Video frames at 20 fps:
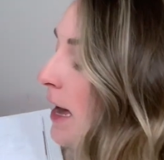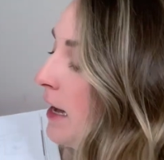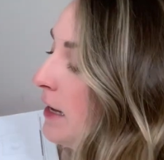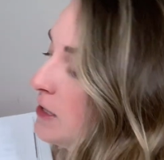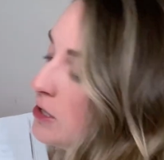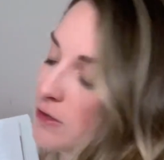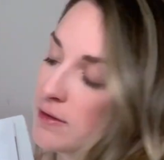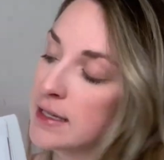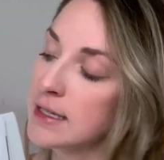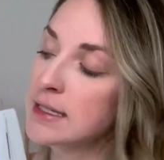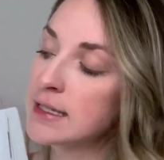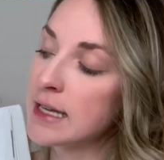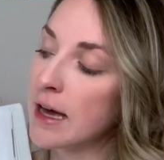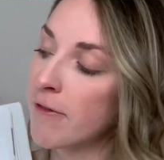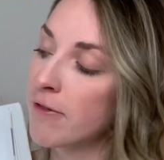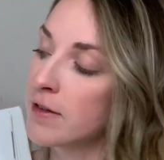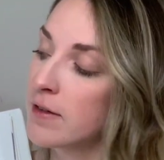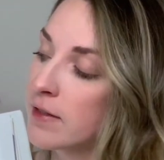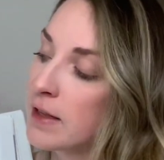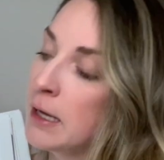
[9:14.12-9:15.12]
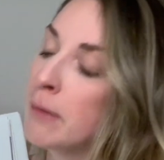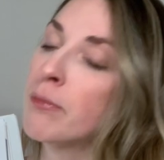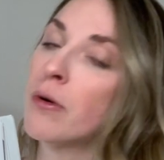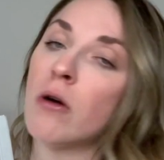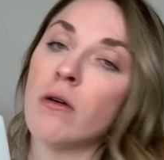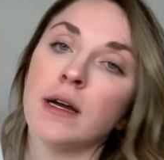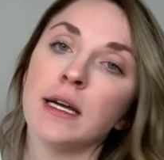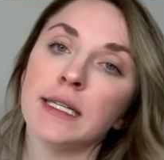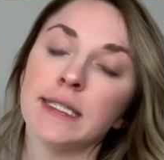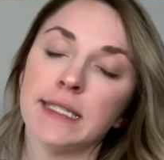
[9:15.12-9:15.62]
And so this definitely
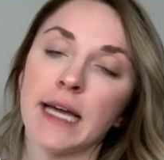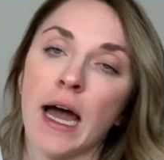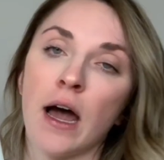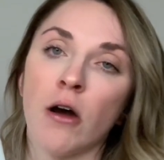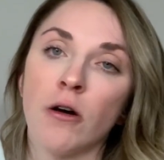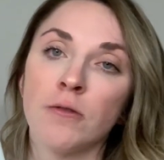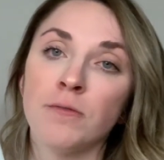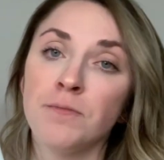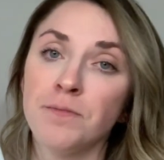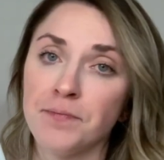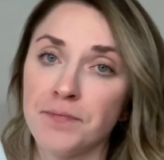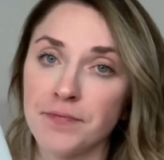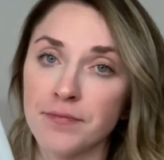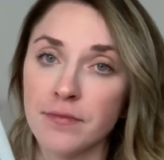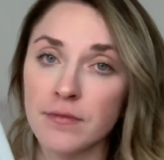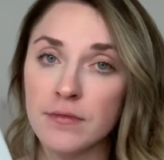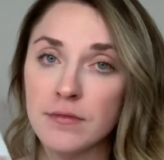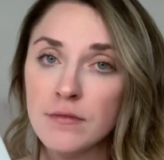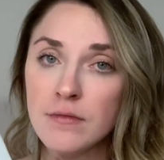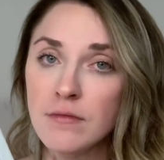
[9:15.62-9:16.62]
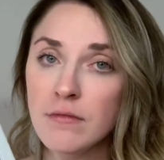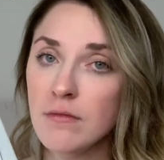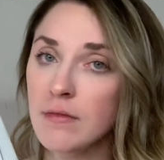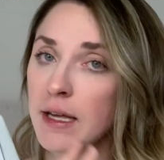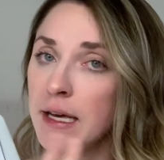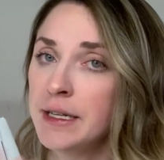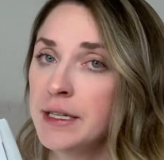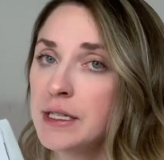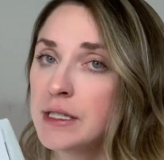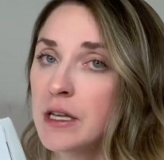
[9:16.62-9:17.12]
broke it down
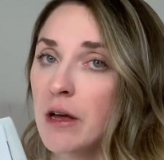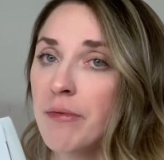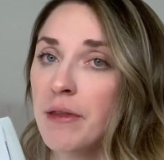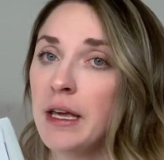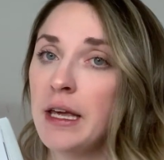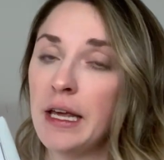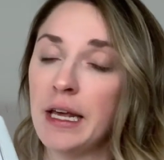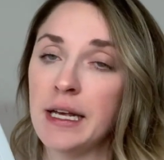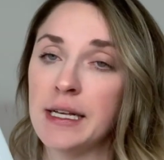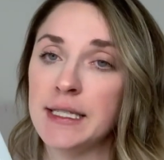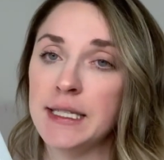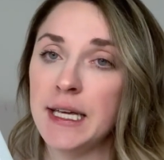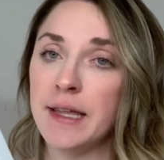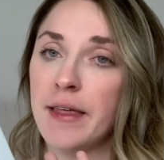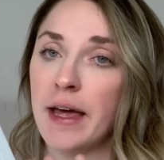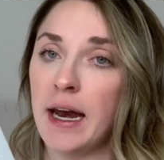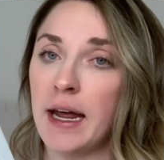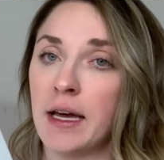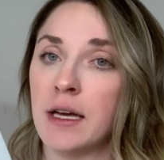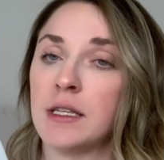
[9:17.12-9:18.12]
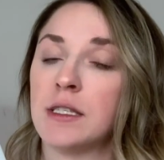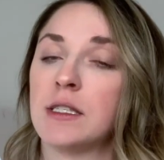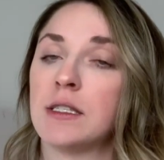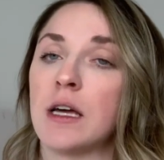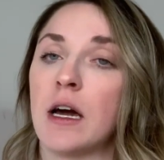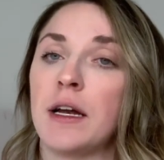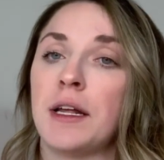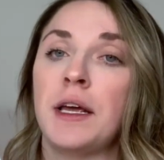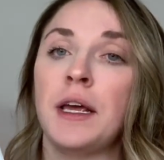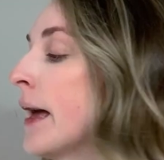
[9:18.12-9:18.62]
into something easy that I could
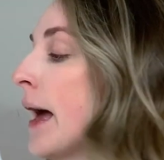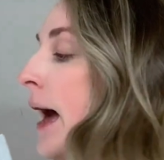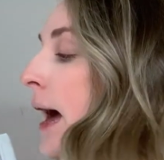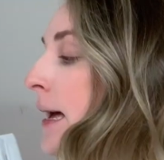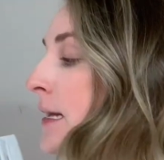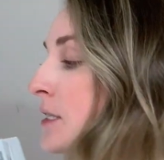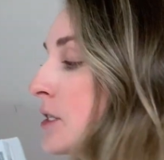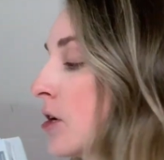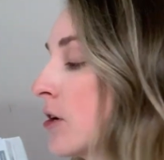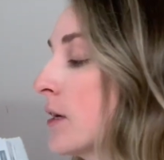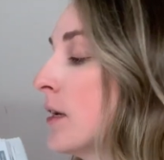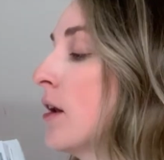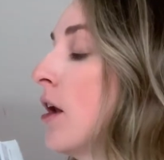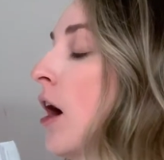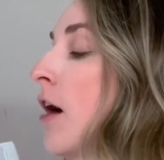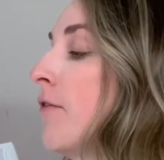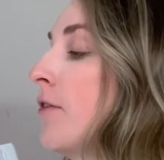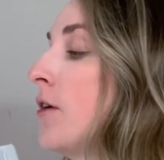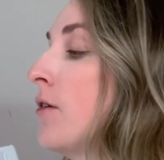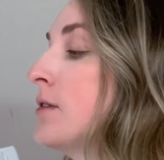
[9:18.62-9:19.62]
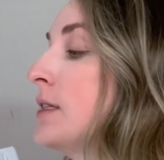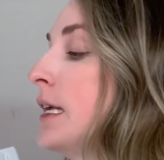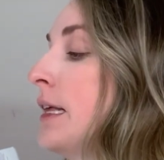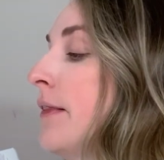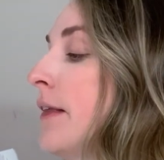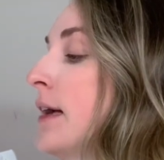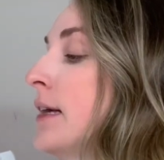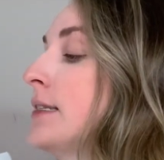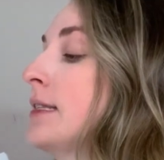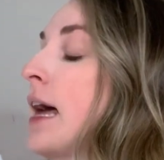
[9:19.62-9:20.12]
study. I started off using
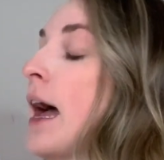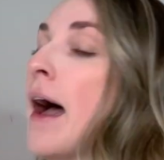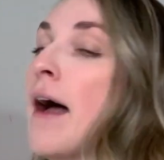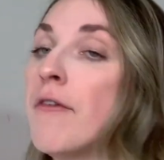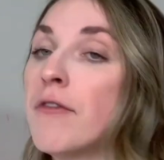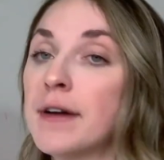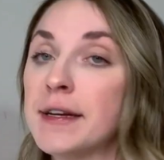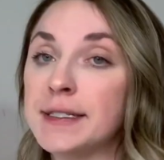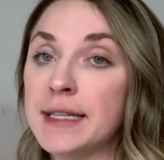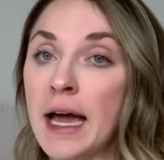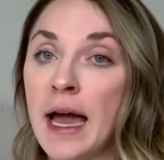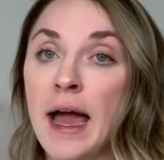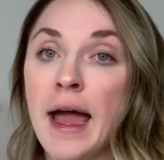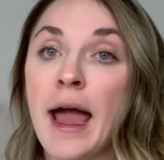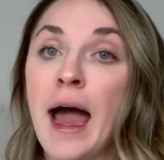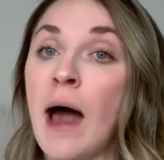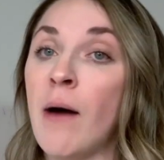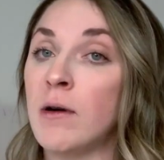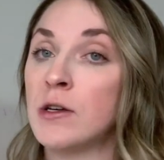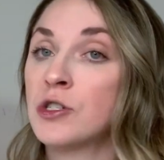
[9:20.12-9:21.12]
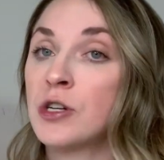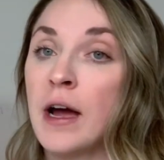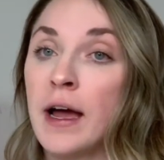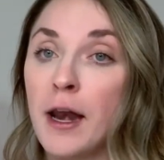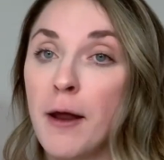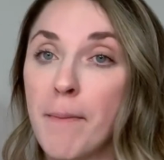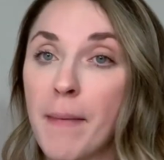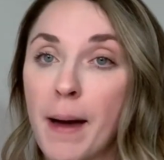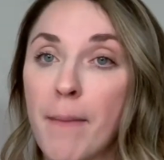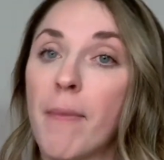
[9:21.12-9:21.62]
this every day. I was trying
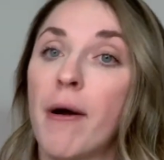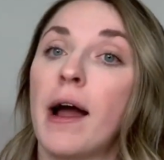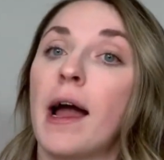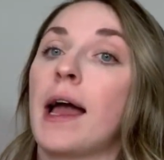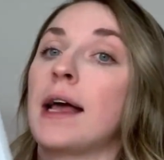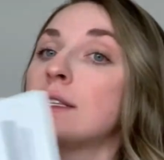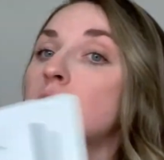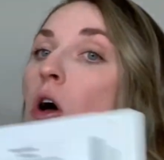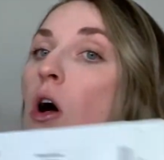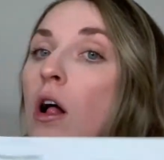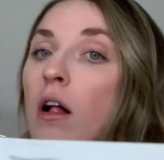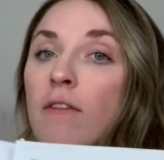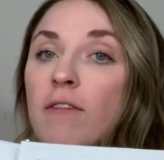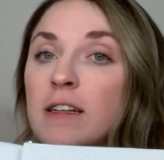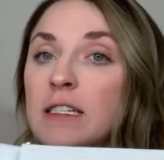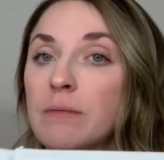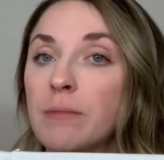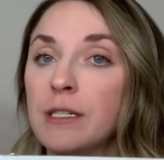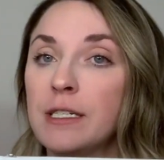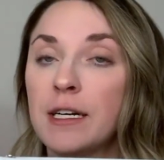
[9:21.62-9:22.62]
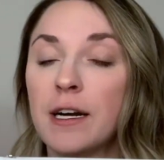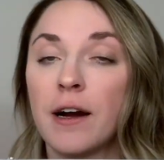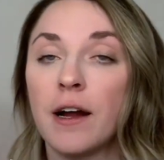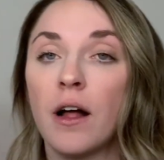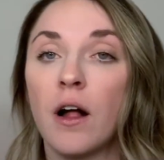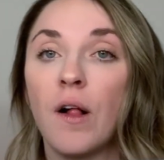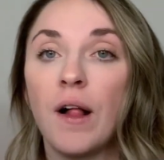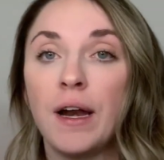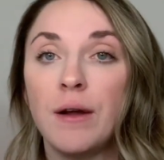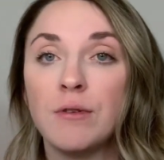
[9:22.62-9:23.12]
to memorize all this
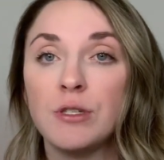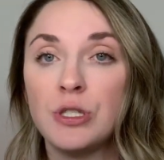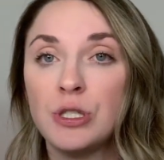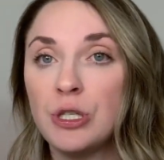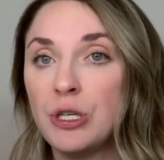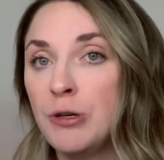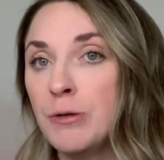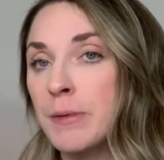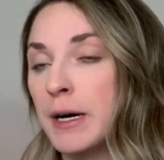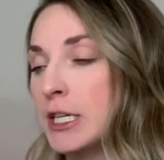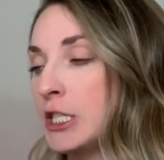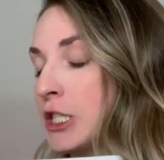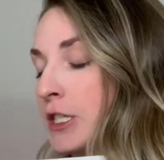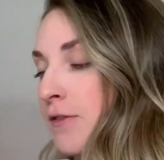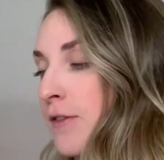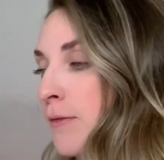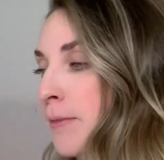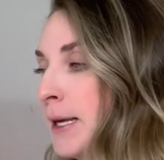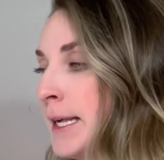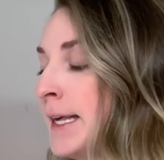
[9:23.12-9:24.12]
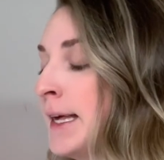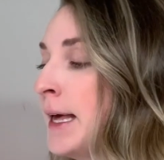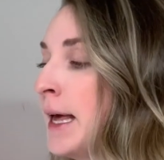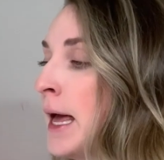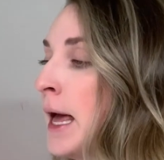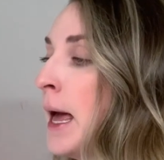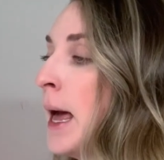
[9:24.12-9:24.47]
material and it was too much for me.